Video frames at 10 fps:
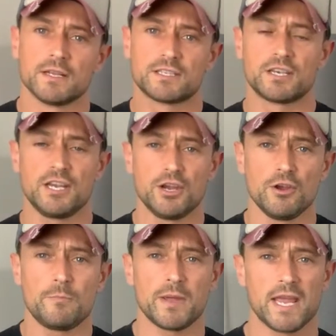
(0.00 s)
to
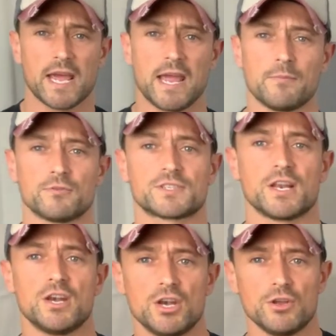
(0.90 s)
you being able to
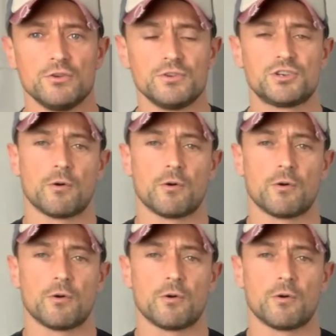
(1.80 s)
lose